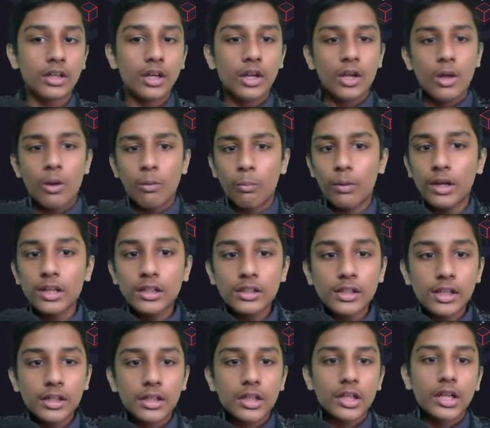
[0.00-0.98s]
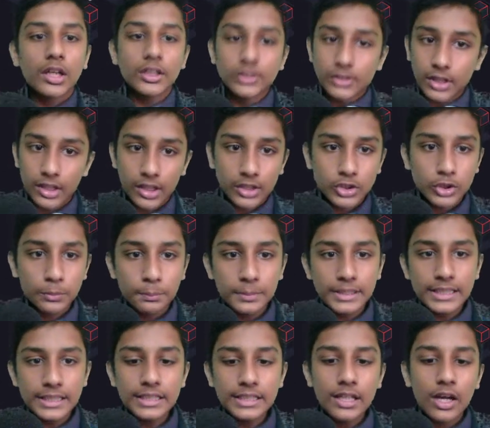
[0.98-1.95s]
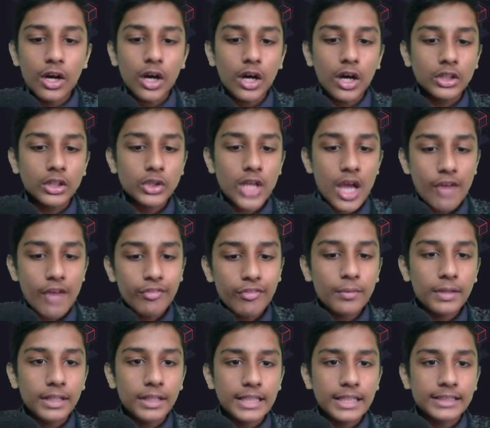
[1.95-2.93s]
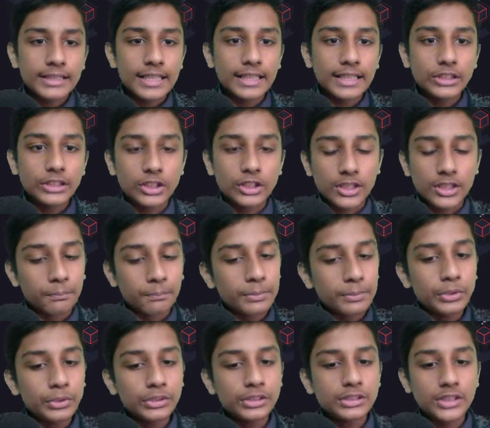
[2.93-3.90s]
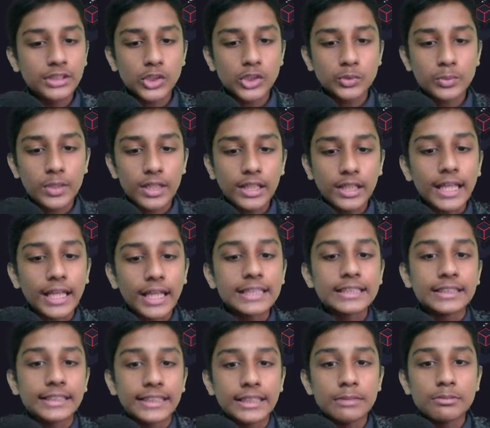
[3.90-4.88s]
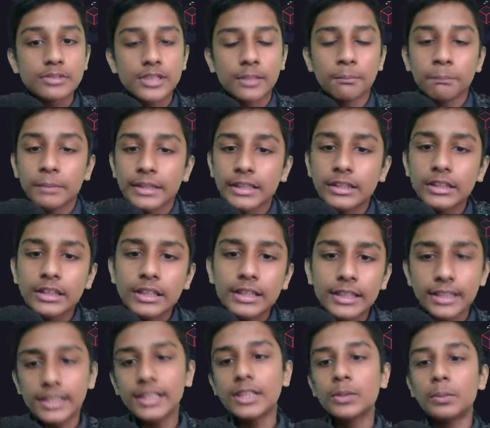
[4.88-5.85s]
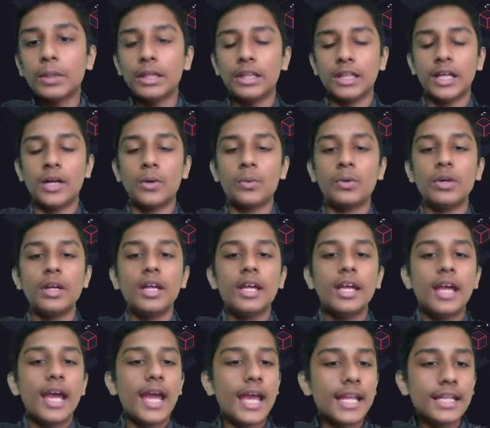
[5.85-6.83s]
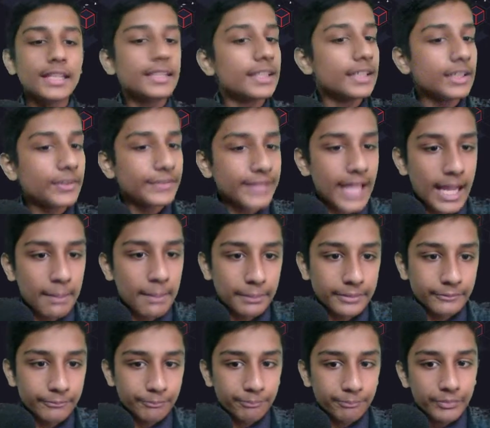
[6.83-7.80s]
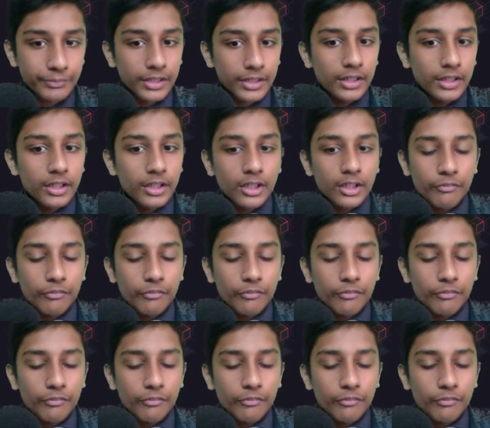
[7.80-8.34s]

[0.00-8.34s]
Well, to me or to everyone, I think, to the computers as well, it seems completely equal now. Anything could happen. We